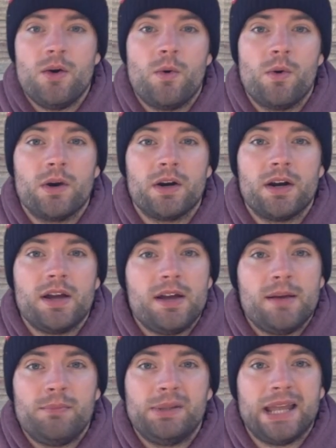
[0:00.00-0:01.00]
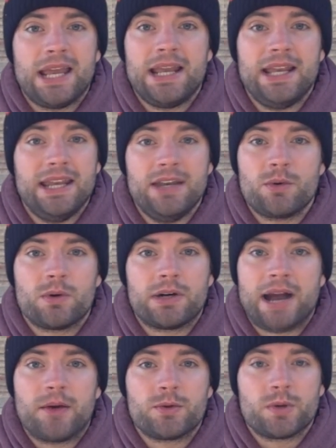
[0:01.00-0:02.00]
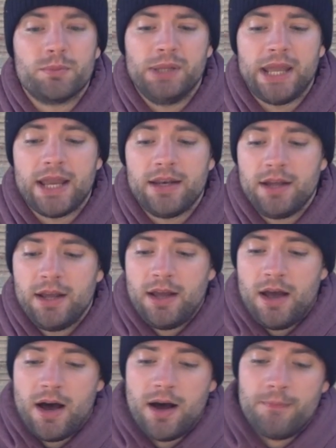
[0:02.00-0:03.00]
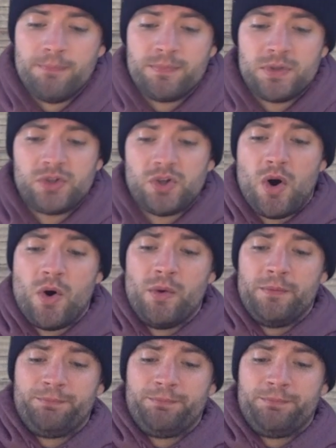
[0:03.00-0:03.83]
or plant an indoor or outdoor plant. So